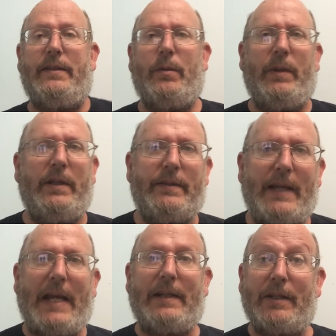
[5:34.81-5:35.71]
so he
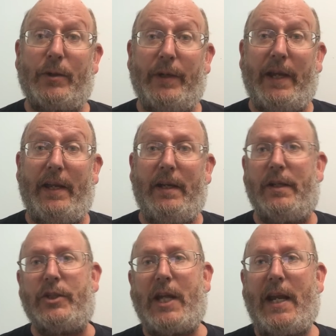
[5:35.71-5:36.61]
decided to create
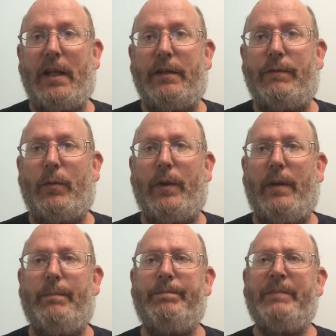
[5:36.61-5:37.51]
a challenge for
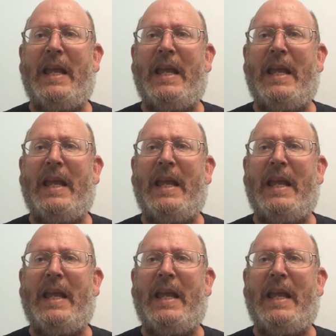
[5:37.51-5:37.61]
them.